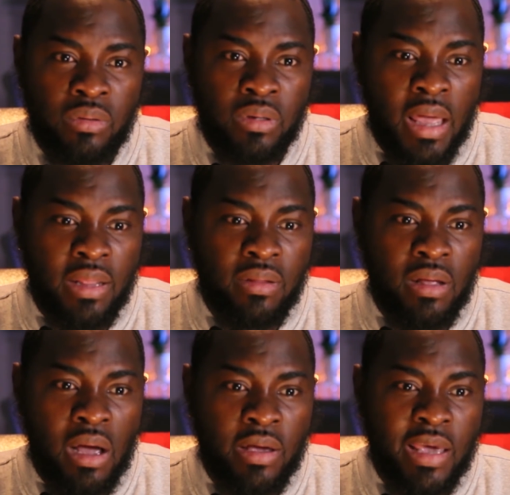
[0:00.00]
Like
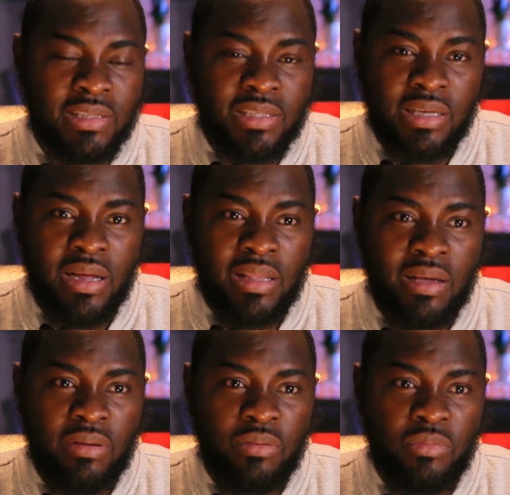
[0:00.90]
I can say that
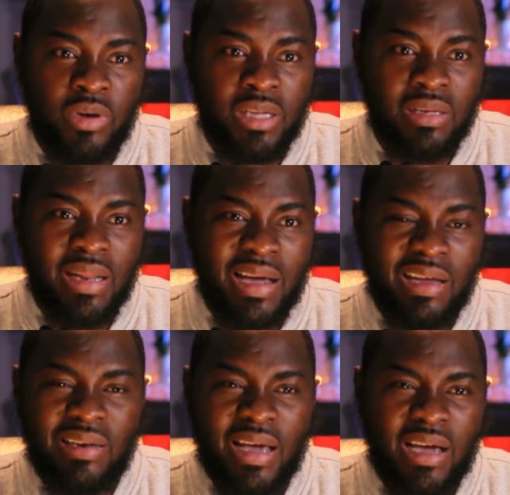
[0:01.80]
I really like
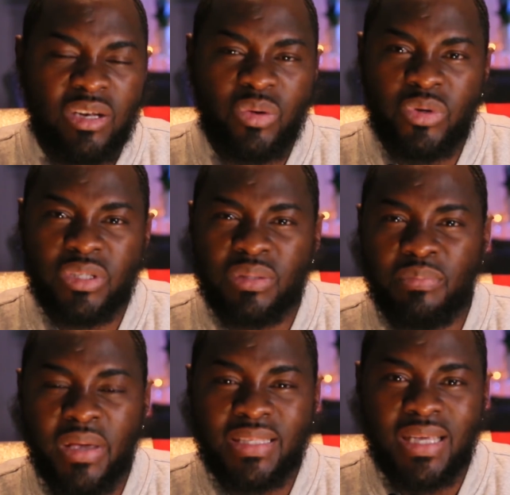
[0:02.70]
I like I lose
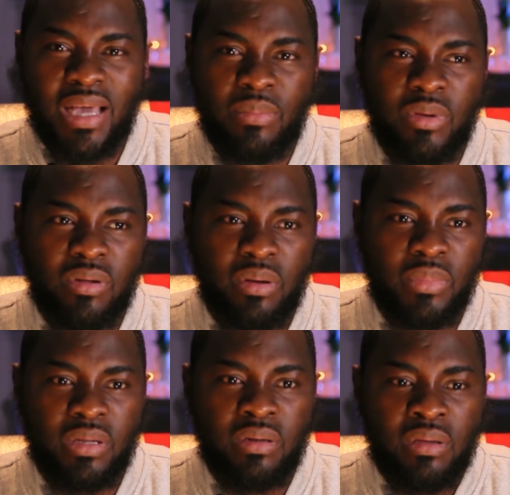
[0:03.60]
big time. You know what
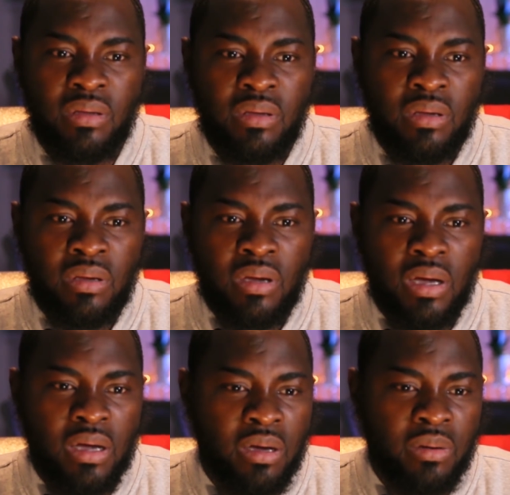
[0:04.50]
I mean?
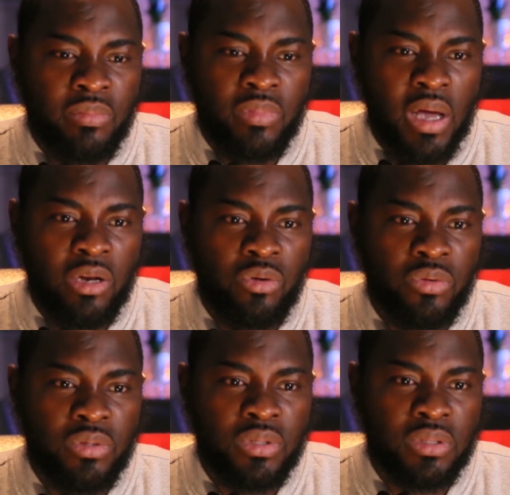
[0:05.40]
Um, I
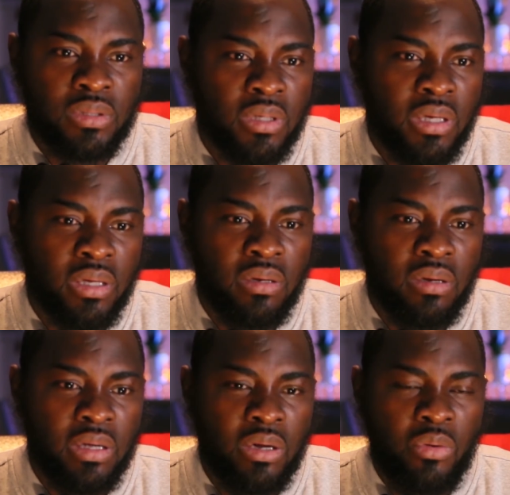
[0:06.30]
lose in
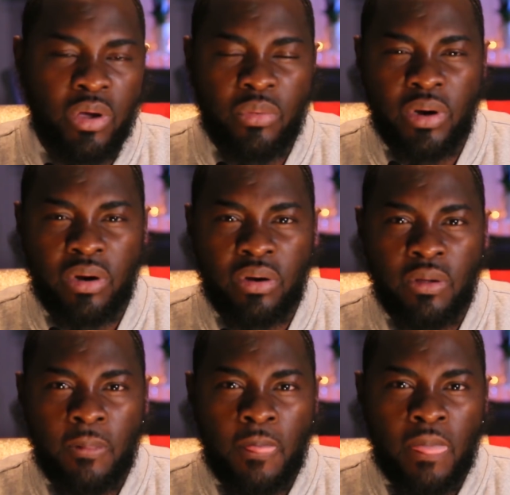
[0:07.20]
in a way where
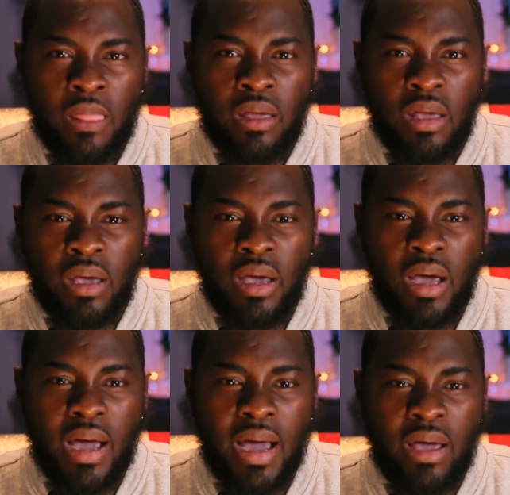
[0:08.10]

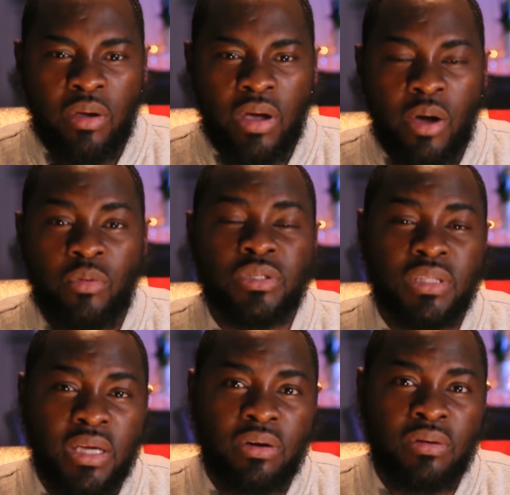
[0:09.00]
I I was
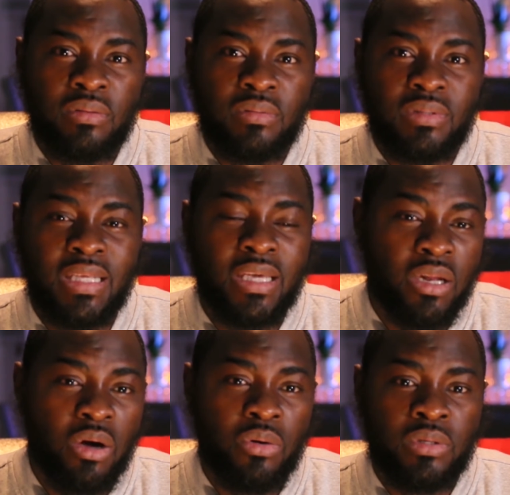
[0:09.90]
there sticking
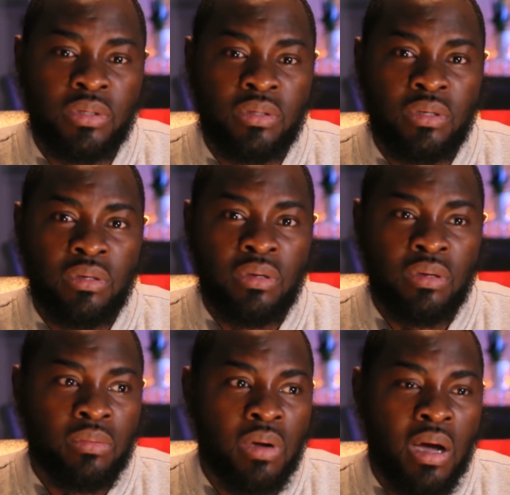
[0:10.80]
out,
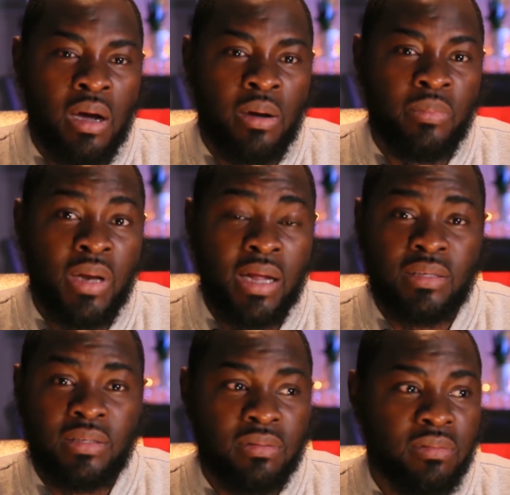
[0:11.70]
um, not